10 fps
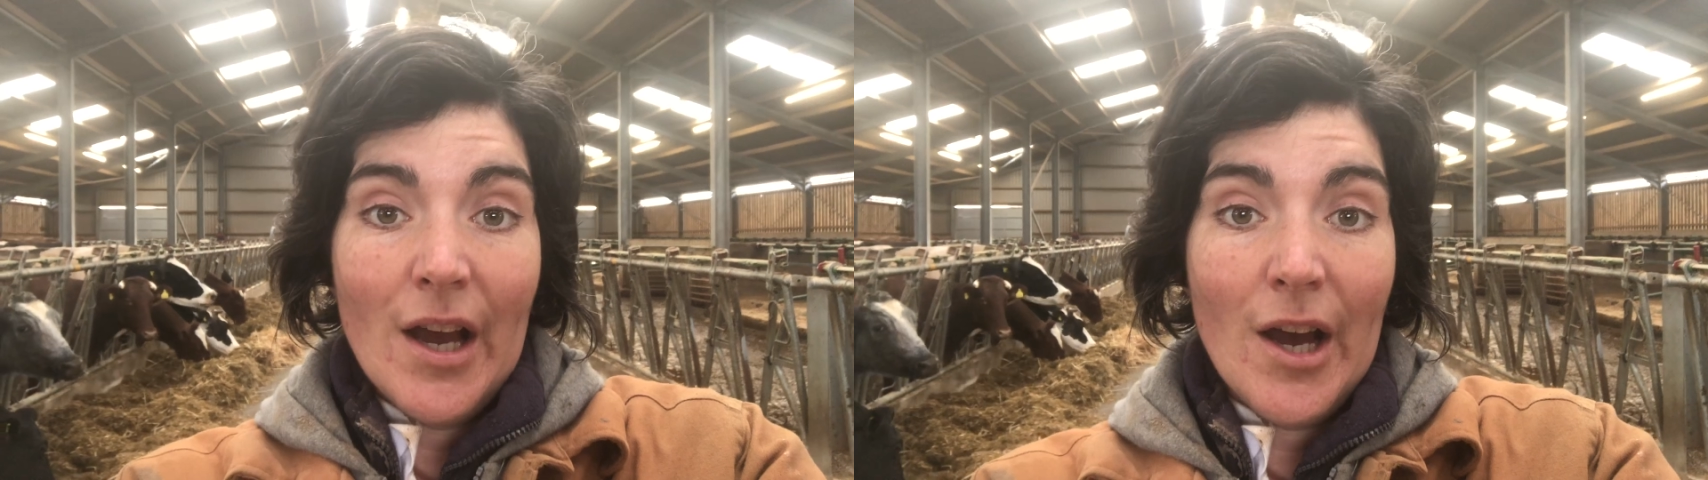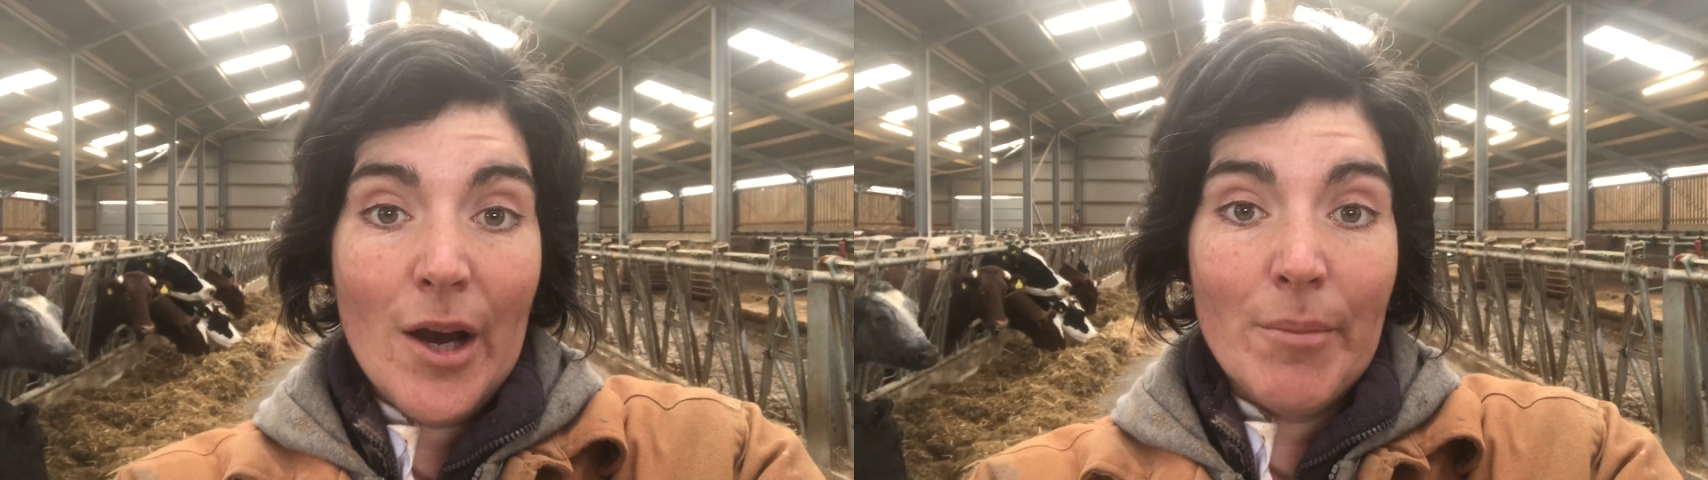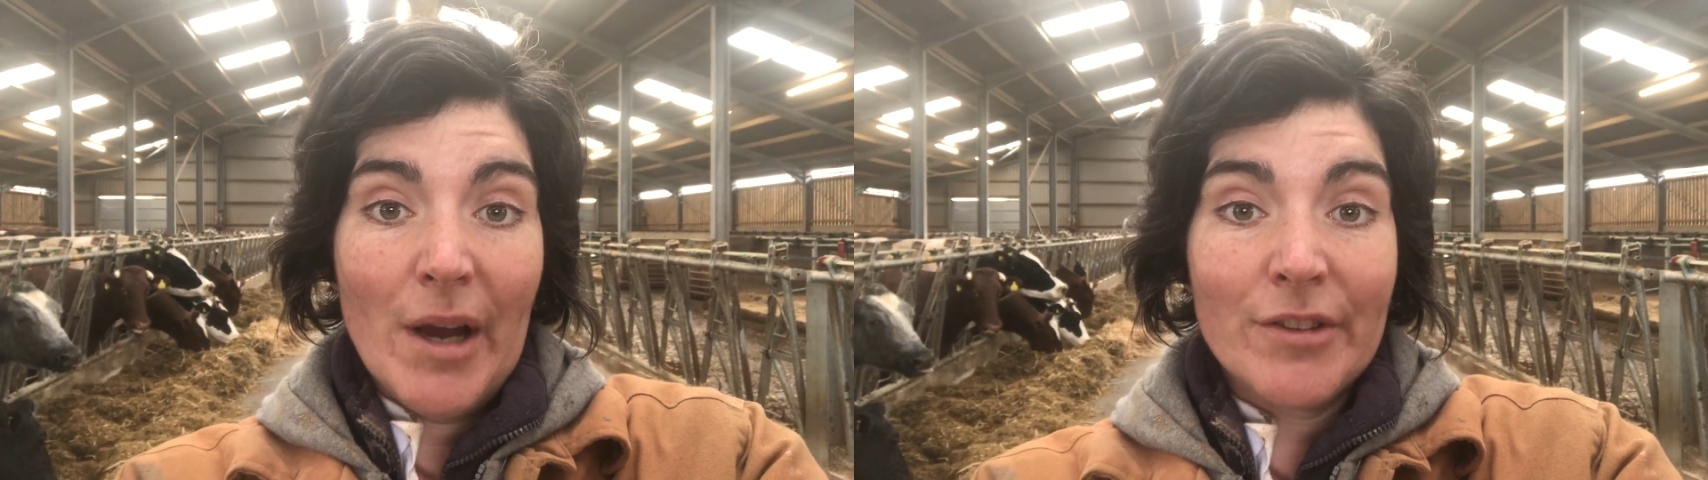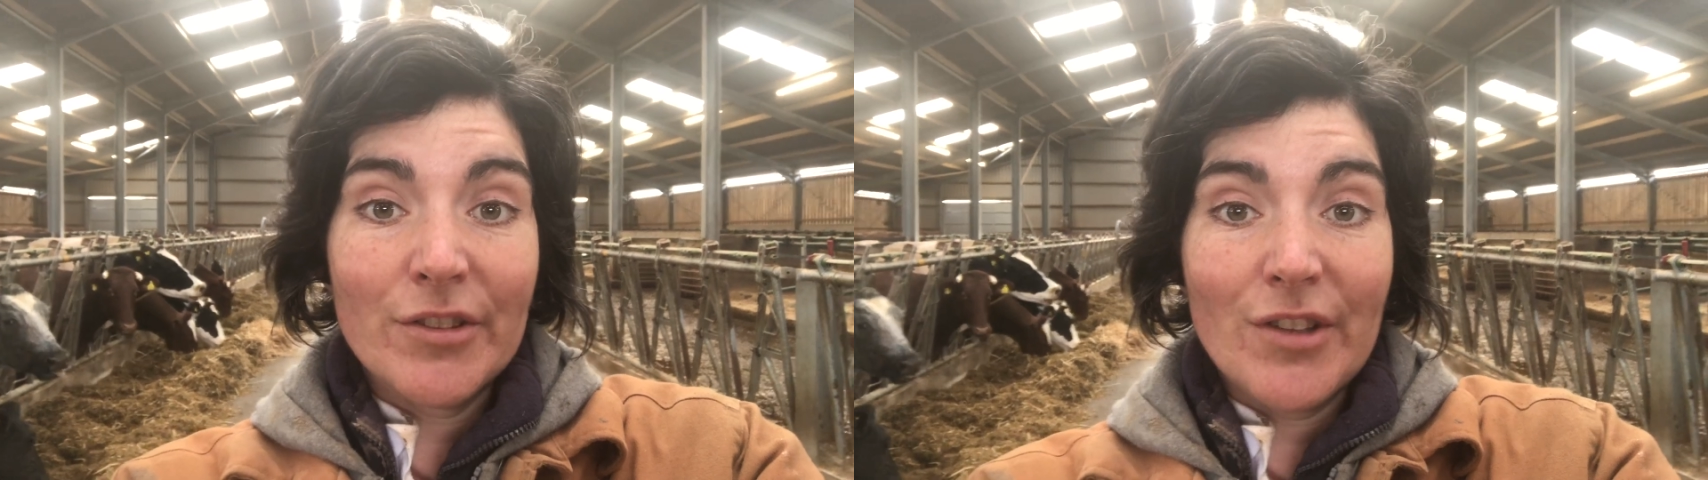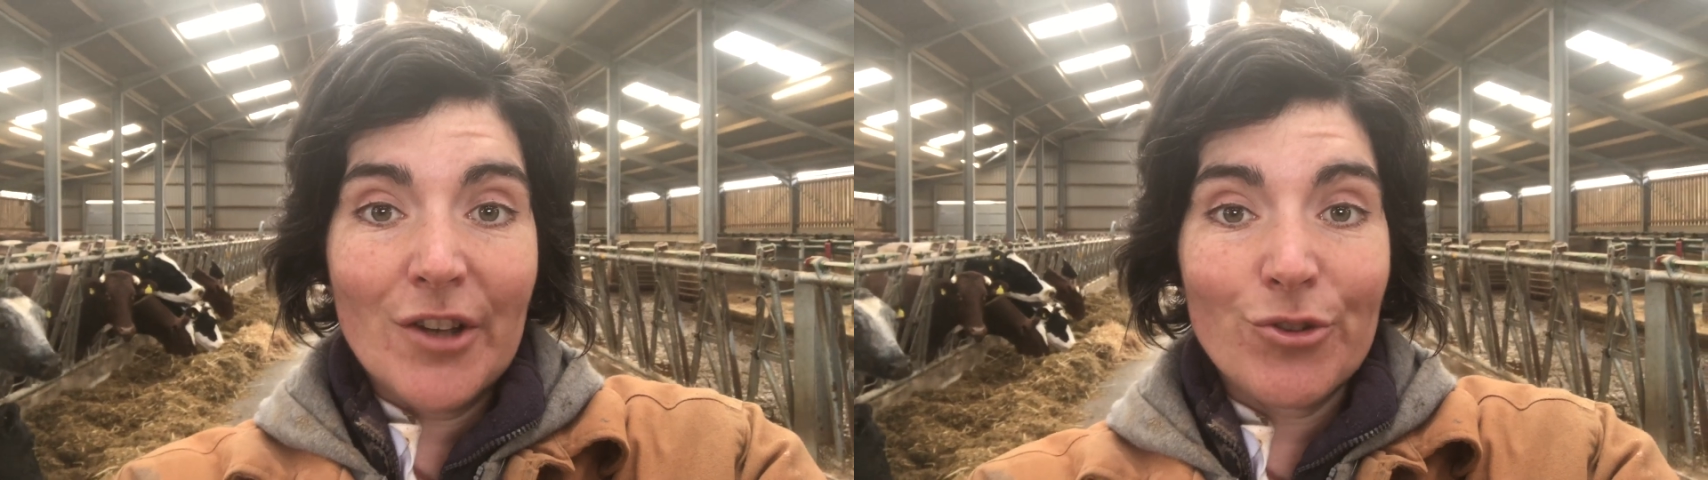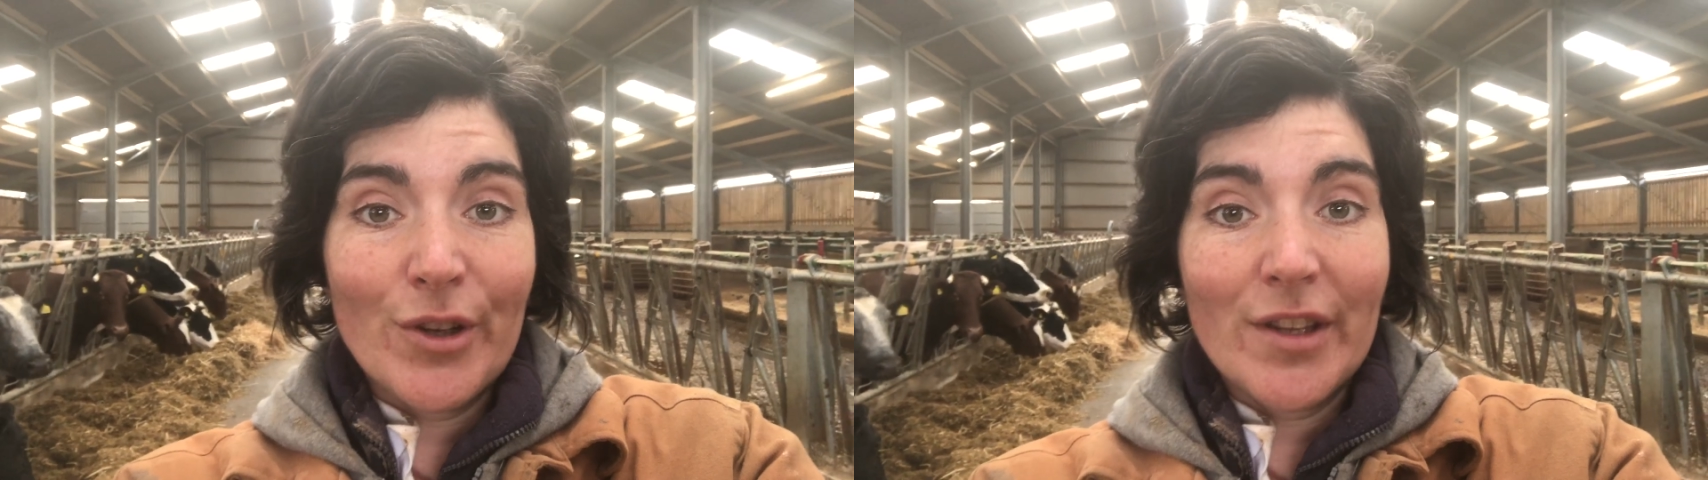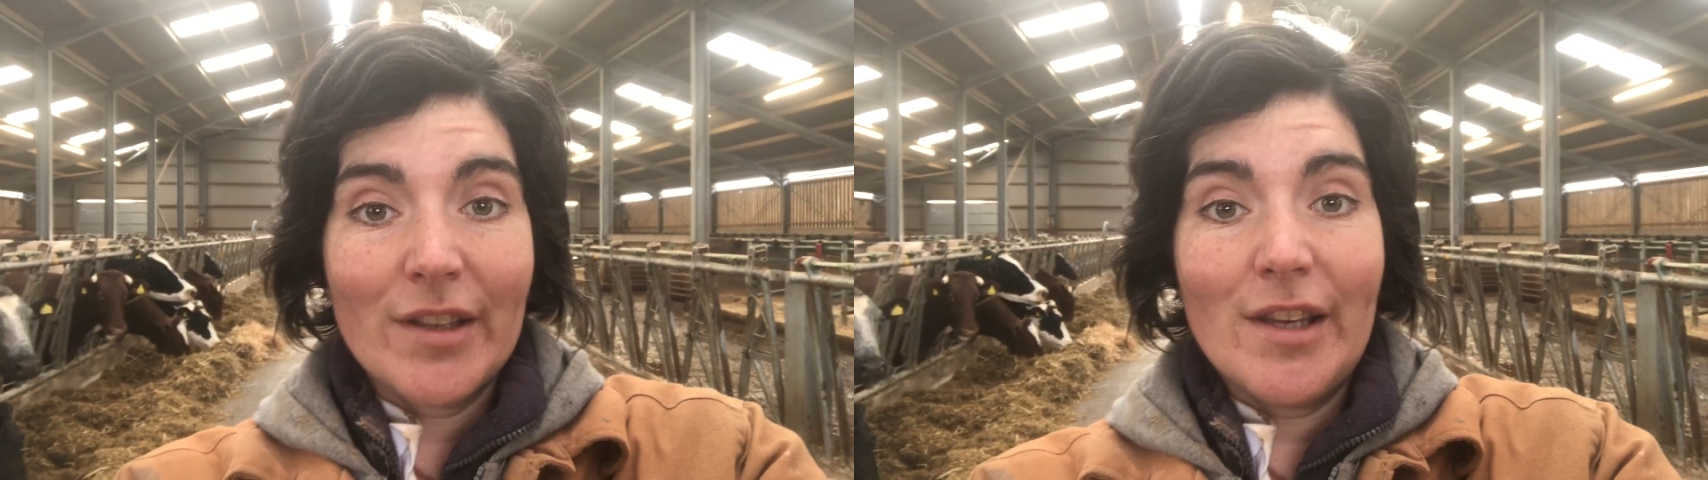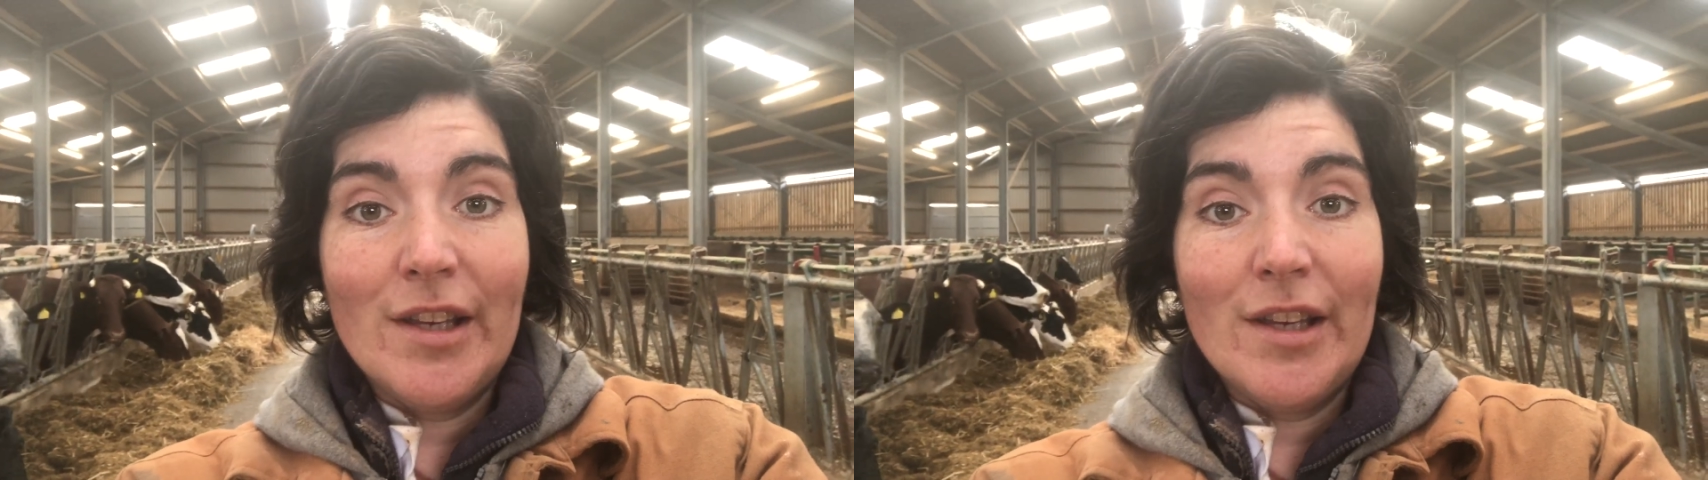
and to start and try and think of